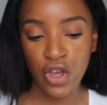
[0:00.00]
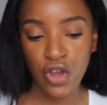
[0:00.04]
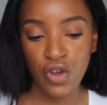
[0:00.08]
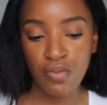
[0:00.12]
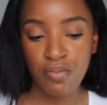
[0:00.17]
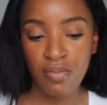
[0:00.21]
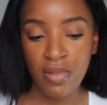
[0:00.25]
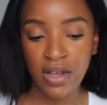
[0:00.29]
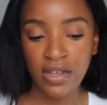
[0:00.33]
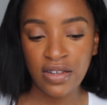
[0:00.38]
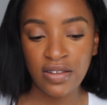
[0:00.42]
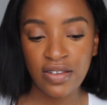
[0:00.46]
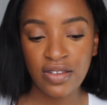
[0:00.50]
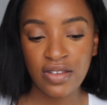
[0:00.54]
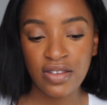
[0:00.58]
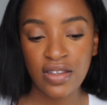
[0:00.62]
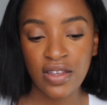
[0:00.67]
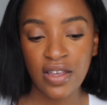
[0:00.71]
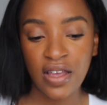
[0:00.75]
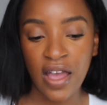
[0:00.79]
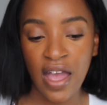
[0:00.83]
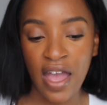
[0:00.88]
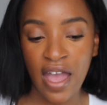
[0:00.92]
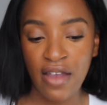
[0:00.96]
You must
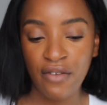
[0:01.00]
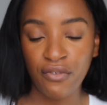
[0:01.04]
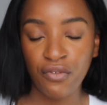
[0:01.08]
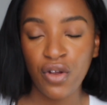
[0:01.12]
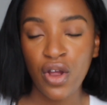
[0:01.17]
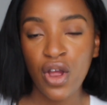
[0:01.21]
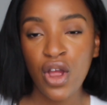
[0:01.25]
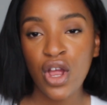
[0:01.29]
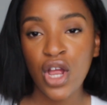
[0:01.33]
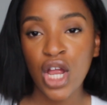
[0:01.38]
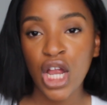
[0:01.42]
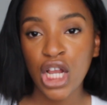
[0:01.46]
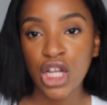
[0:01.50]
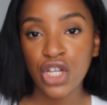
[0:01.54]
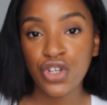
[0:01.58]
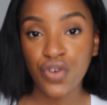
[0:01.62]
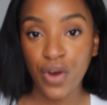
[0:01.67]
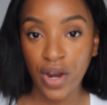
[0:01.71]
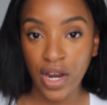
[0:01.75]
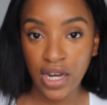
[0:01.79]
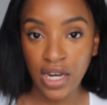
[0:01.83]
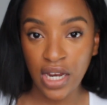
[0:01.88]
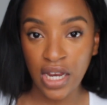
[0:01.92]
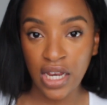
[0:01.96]
have
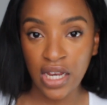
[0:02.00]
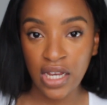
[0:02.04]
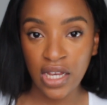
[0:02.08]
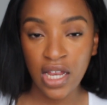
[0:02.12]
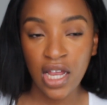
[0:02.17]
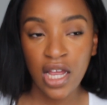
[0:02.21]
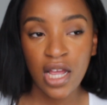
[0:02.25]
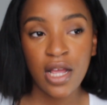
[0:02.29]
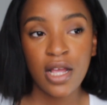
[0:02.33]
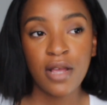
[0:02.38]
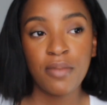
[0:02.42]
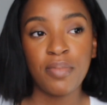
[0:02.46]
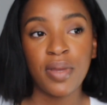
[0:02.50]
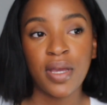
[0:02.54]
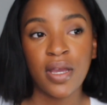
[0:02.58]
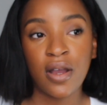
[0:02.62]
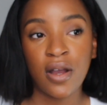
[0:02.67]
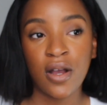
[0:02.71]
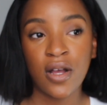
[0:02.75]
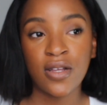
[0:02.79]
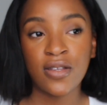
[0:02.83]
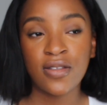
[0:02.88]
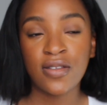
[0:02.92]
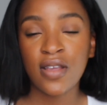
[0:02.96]
training
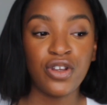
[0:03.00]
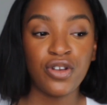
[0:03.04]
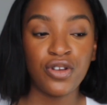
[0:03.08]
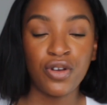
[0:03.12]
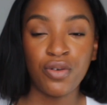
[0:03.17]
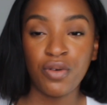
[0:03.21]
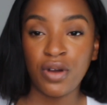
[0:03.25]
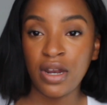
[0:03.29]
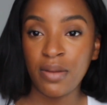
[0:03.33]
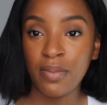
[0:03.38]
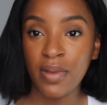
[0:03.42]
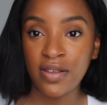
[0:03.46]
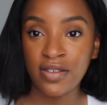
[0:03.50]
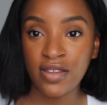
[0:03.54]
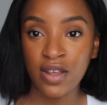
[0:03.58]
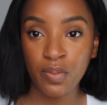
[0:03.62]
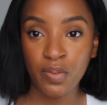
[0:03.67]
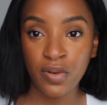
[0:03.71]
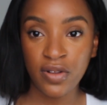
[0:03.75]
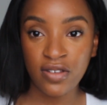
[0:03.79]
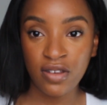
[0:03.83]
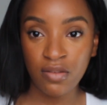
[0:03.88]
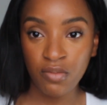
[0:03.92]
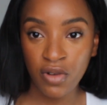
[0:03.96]
because you don't want to mess
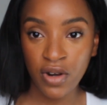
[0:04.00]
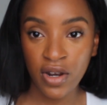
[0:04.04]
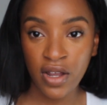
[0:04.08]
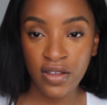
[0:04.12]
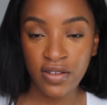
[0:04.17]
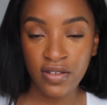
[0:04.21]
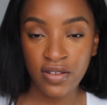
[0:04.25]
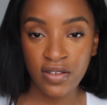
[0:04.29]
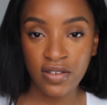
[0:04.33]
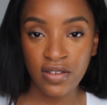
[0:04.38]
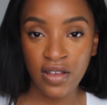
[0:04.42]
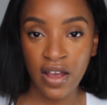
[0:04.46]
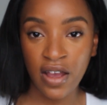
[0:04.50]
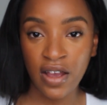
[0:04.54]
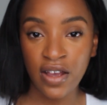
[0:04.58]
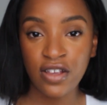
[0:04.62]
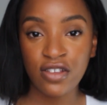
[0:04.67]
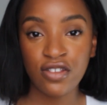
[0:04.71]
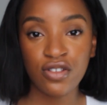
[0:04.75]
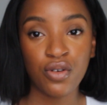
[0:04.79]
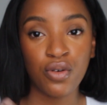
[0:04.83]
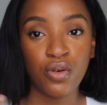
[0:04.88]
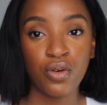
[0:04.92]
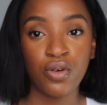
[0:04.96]
up with someone else's
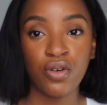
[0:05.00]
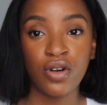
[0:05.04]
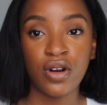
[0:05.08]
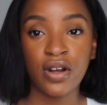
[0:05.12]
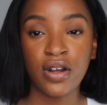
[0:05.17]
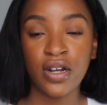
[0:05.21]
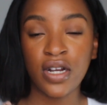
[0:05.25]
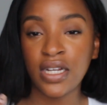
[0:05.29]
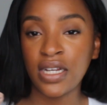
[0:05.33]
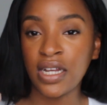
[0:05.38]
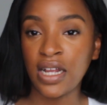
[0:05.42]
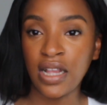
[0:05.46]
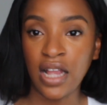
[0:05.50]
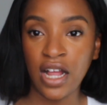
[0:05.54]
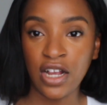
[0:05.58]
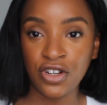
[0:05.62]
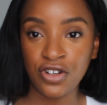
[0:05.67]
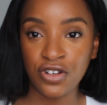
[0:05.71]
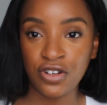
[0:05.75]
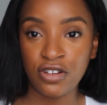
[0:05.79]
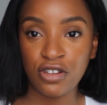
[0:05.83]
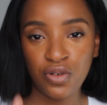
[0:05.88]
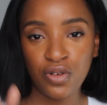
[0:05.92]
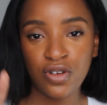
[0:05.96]
eyes or their lashes.